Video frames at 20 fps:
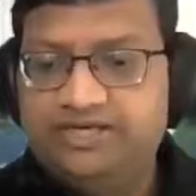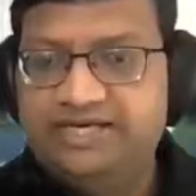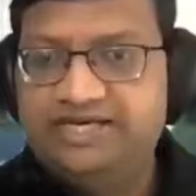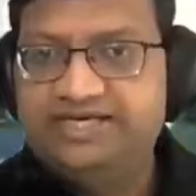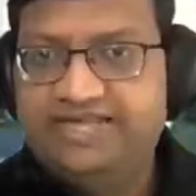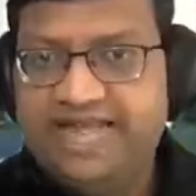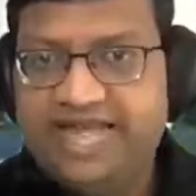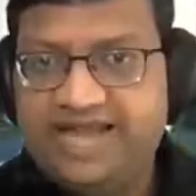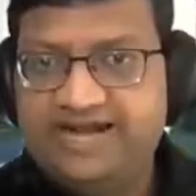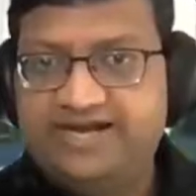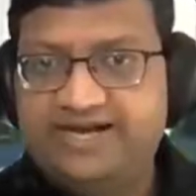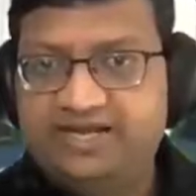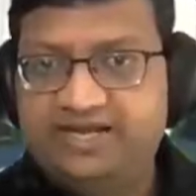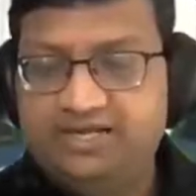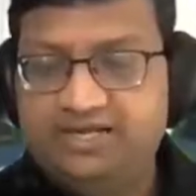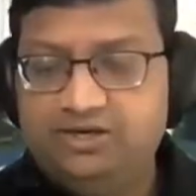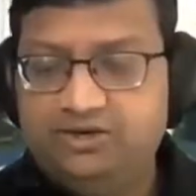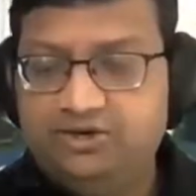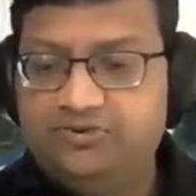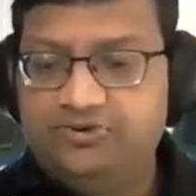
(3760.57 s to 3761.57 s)
In
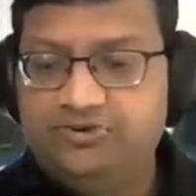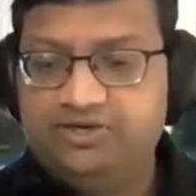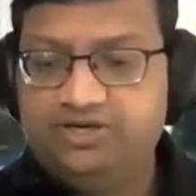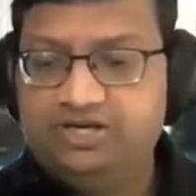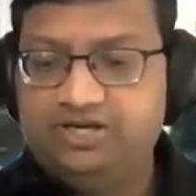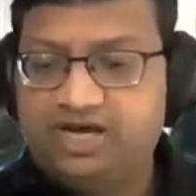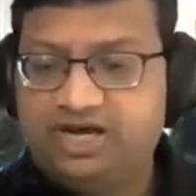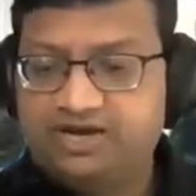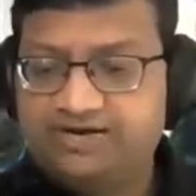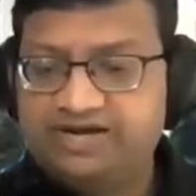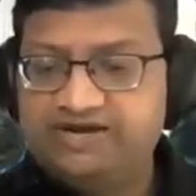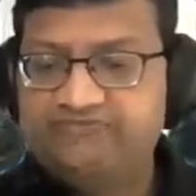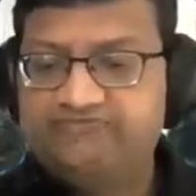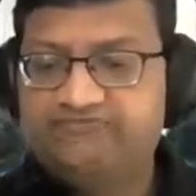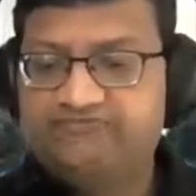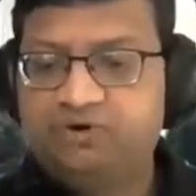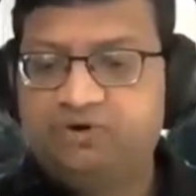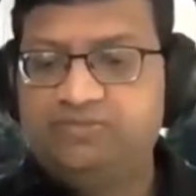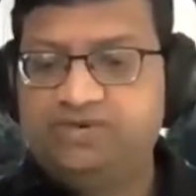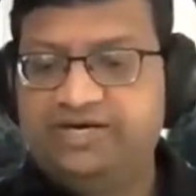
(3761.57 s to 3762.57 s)
Canada alone,
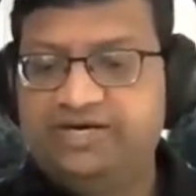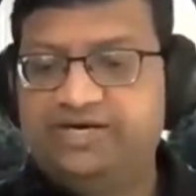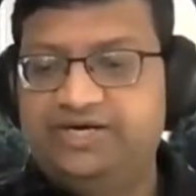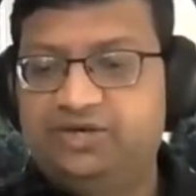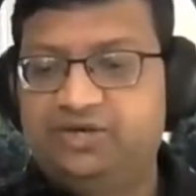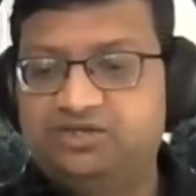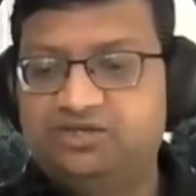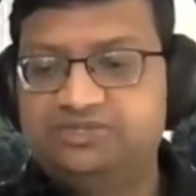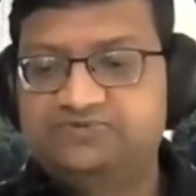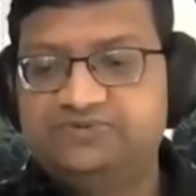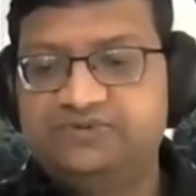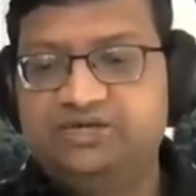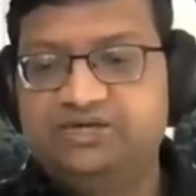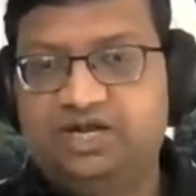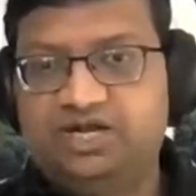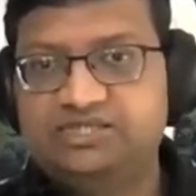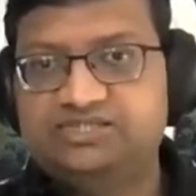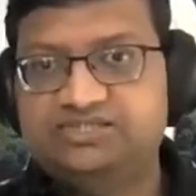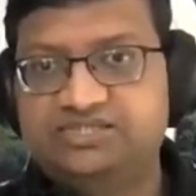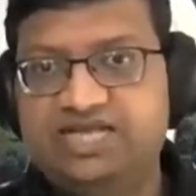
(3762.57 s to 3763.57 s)
$104 million were
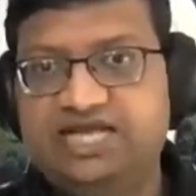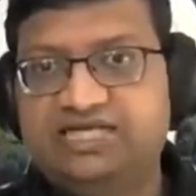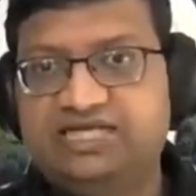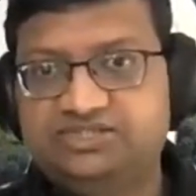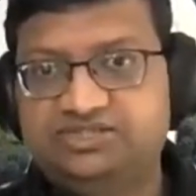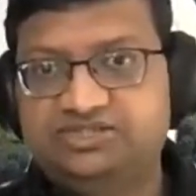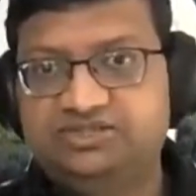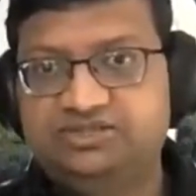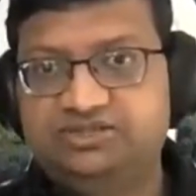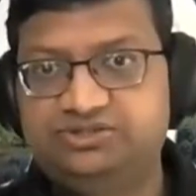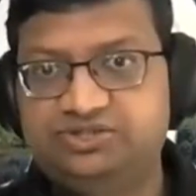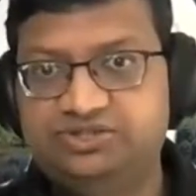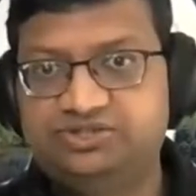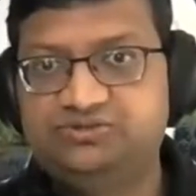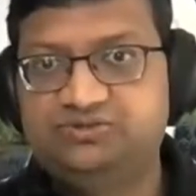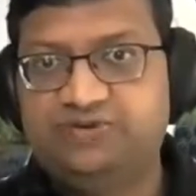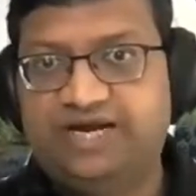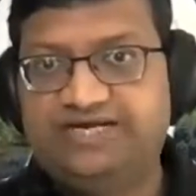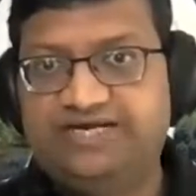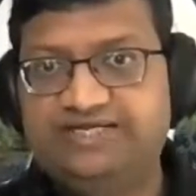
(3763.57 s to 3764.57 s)
lost last year
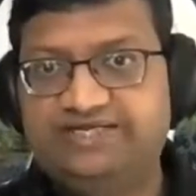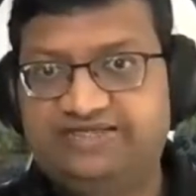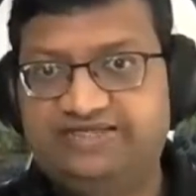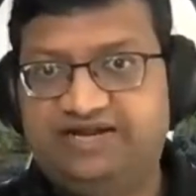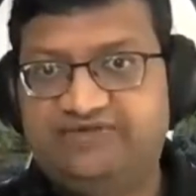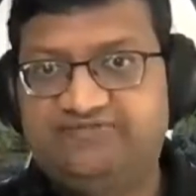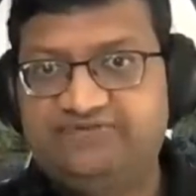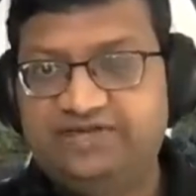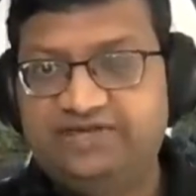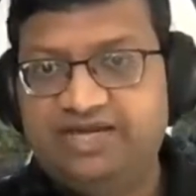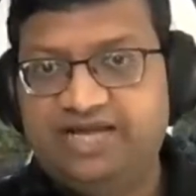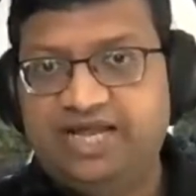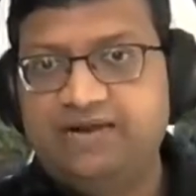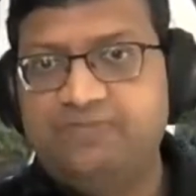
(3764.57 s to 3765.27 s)
just to ID theft.